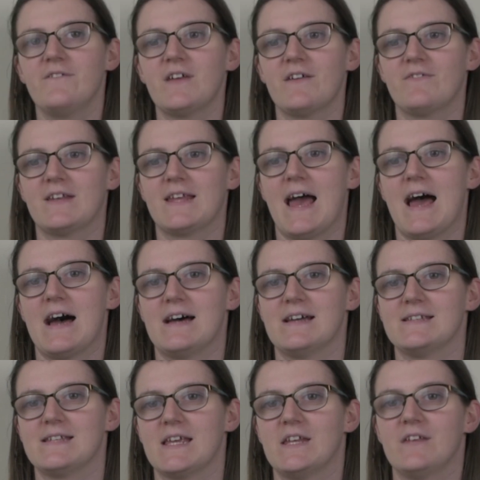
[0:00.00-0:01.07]
definitely
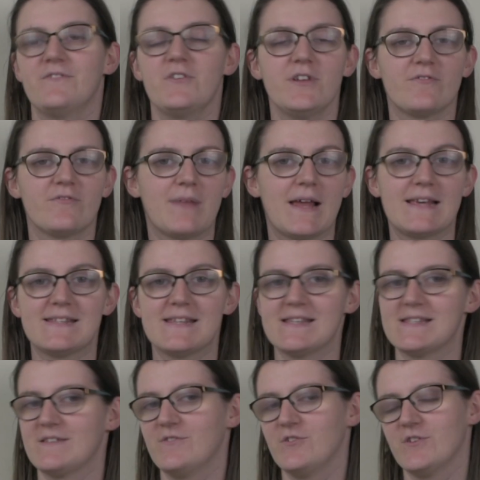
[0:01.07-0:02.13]
had in a few different
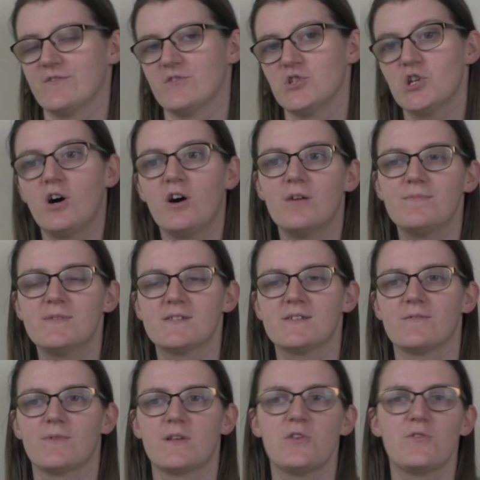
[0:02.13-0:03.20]
places and a few different jobs
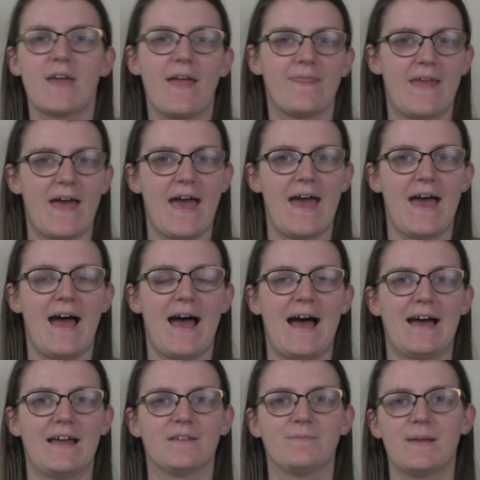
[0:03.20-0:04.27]
when you get there
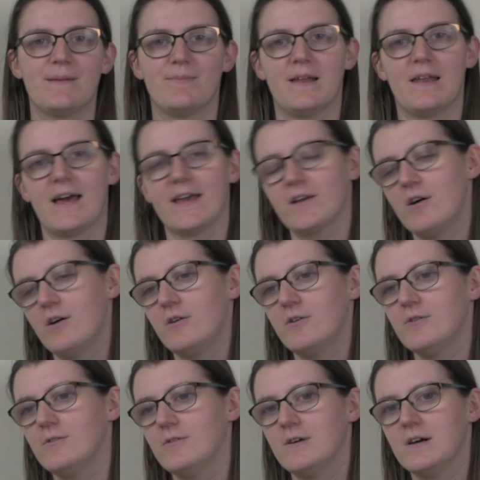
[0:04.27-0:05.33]
and people are like,
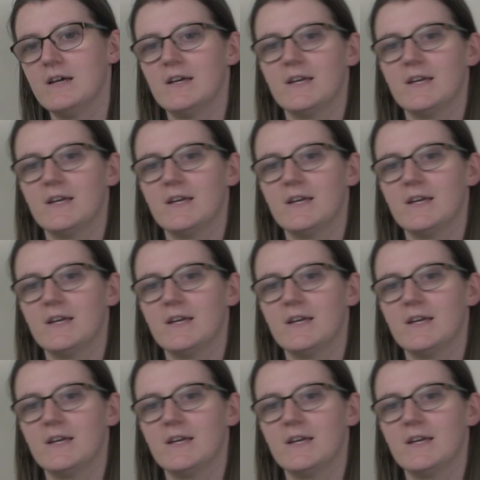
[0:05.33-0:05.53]
oh,